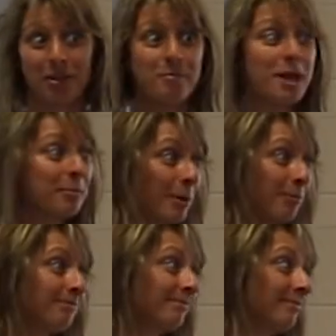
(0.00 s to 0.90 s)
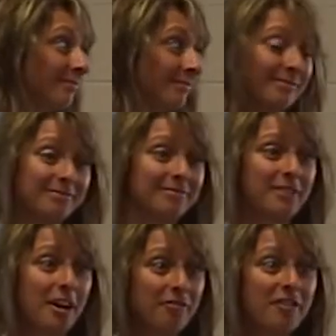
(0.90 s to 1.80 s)
the minimum
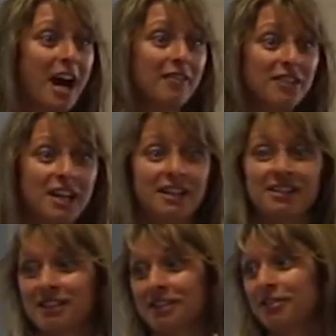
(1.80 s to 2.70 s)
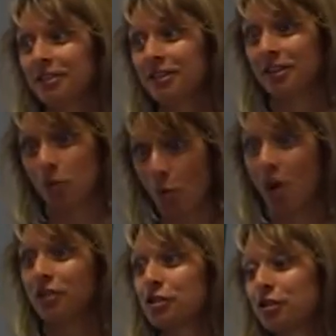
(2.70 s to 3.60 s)
five days,
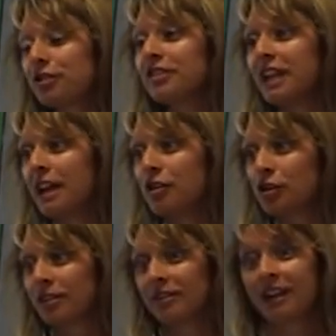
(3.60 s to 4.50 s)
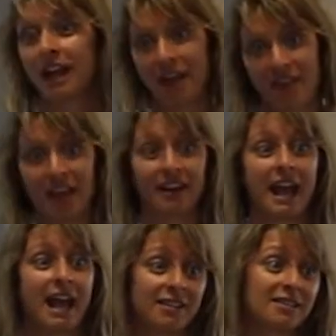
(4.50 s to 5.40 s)
one certification, and then
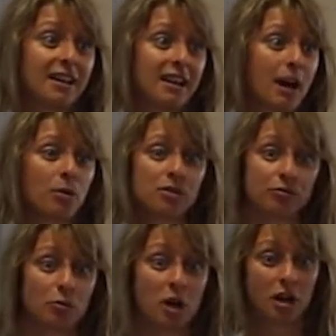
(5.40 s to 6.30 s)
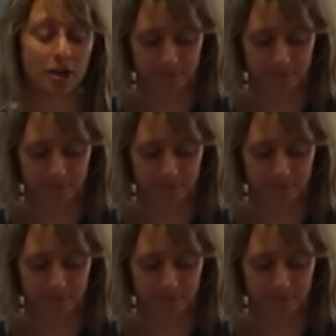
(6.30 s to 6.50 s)
hands-on hours of work.